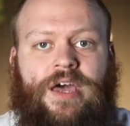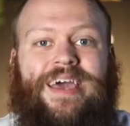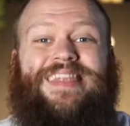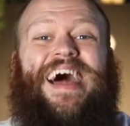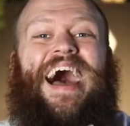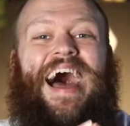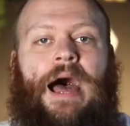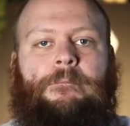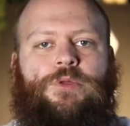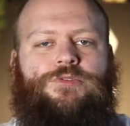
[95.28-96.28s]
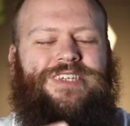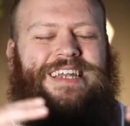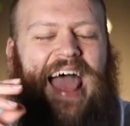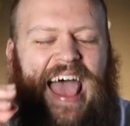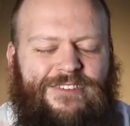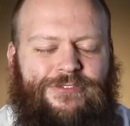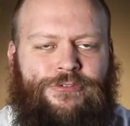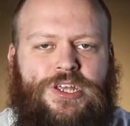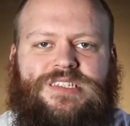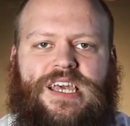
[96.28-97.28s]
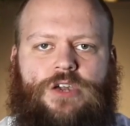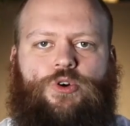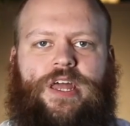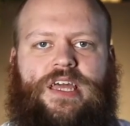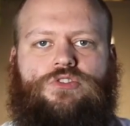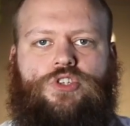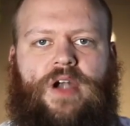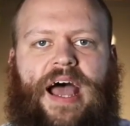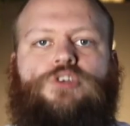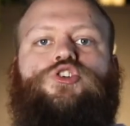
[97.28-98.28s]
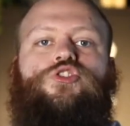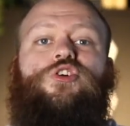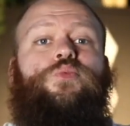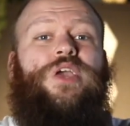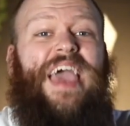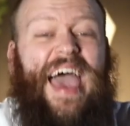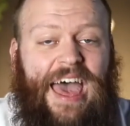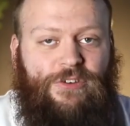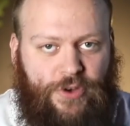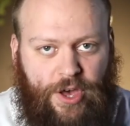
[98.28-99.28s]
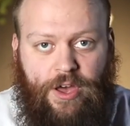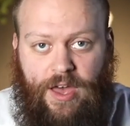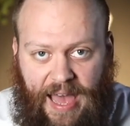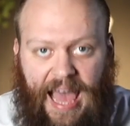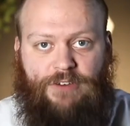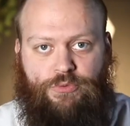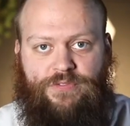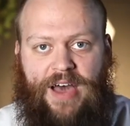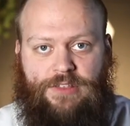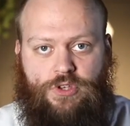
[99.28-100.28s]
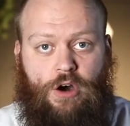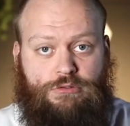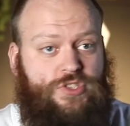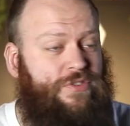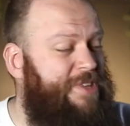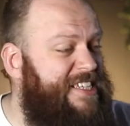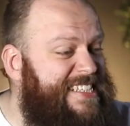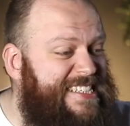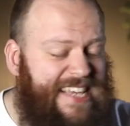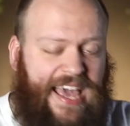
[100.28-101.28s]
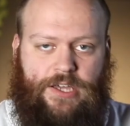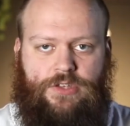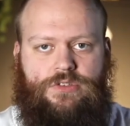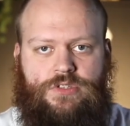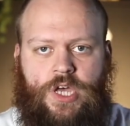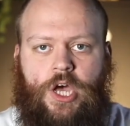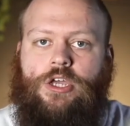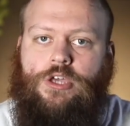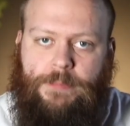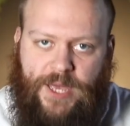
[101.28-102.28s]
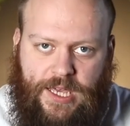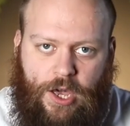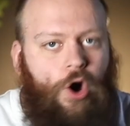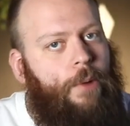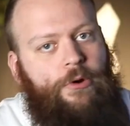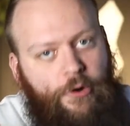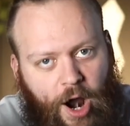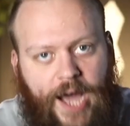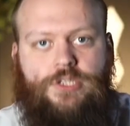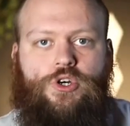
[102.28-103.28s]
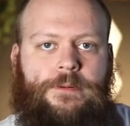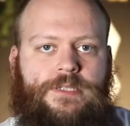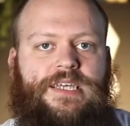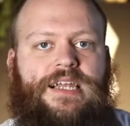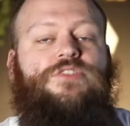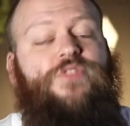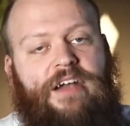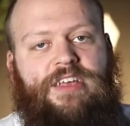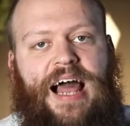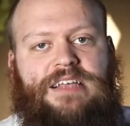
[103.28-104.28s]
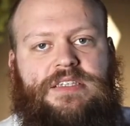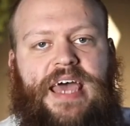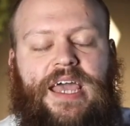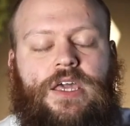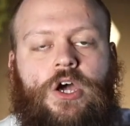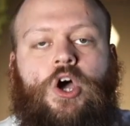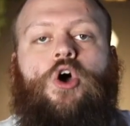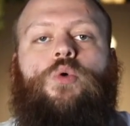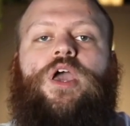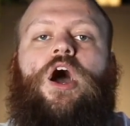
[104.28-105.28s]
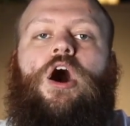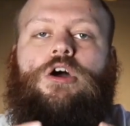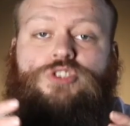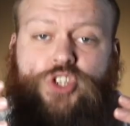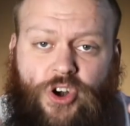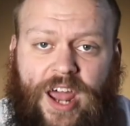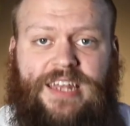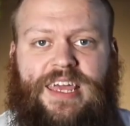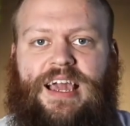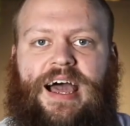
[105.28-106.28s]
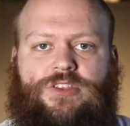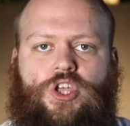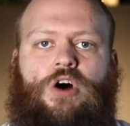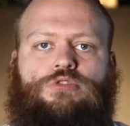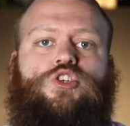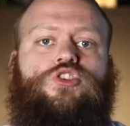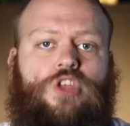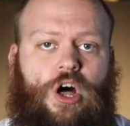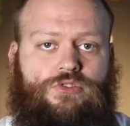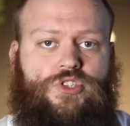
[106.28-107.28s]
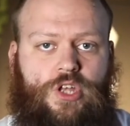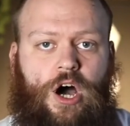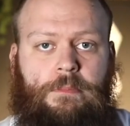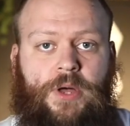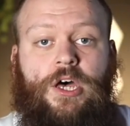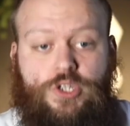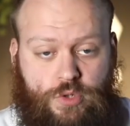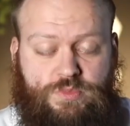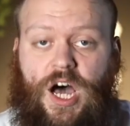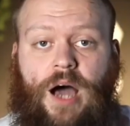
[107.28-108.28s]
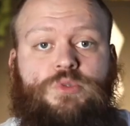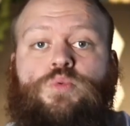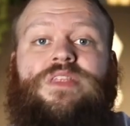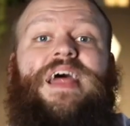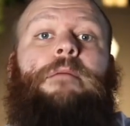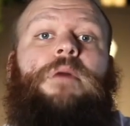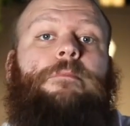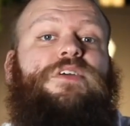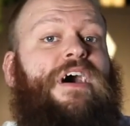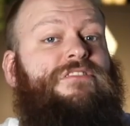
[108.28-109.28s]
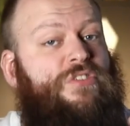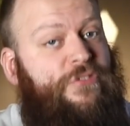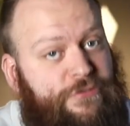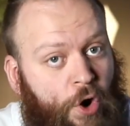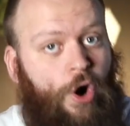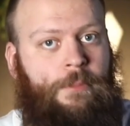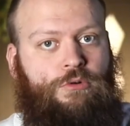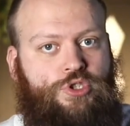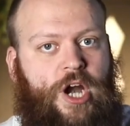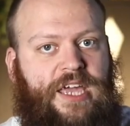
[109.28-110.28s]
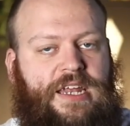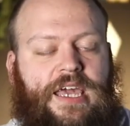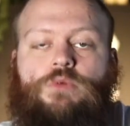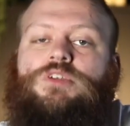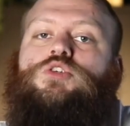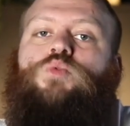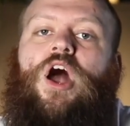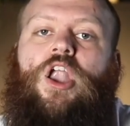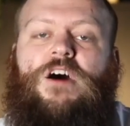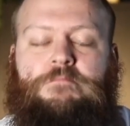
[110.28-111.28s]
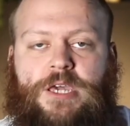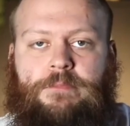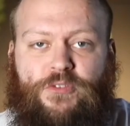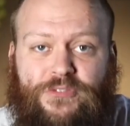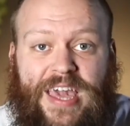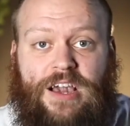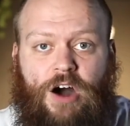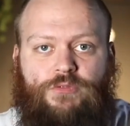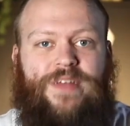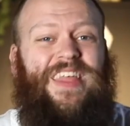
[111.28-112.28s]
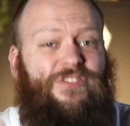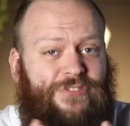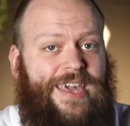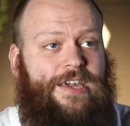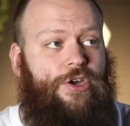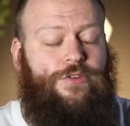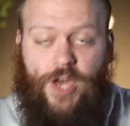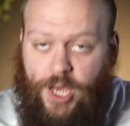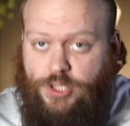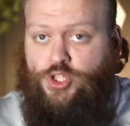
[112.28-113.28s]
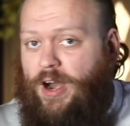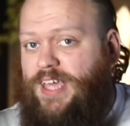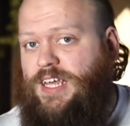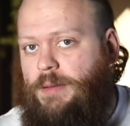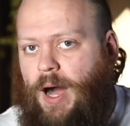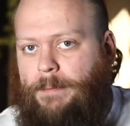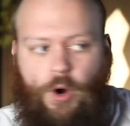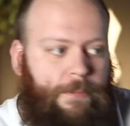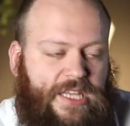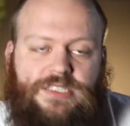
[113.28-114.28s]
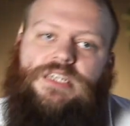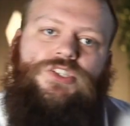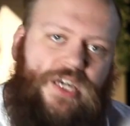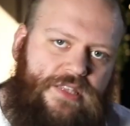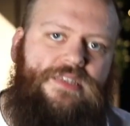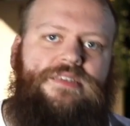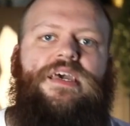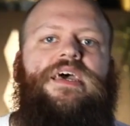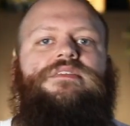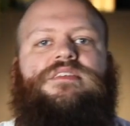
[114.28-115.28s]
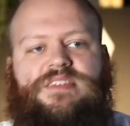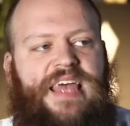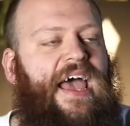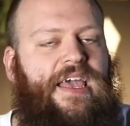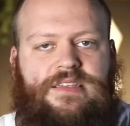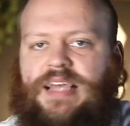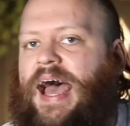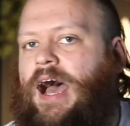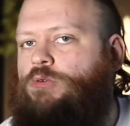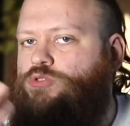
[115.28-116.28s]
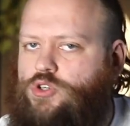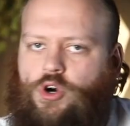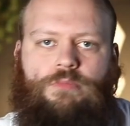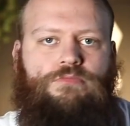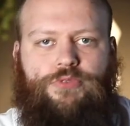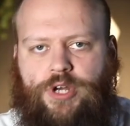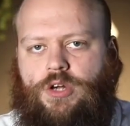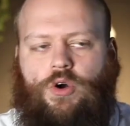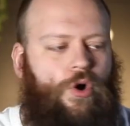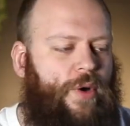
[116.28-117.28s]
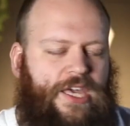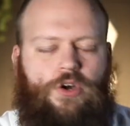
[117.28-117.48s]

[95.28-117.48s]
that happens in every single interaction that we ever have with our dogs. From the second you pick it up right up until its very last day, we are training our dogs non-stop. Sometimes that might be very formal training, which is what a lot of people think of when they think of training my puppy, teaching it to sit, stay, down, come, recall, heel,